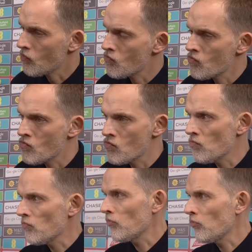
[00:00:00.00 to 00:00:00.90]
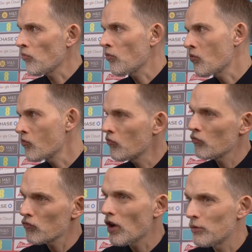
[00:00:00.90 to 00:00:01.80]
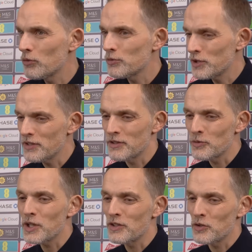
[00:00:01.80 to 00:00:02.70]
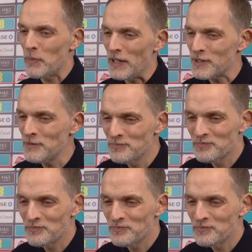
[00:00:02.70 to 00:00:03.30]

We can do better.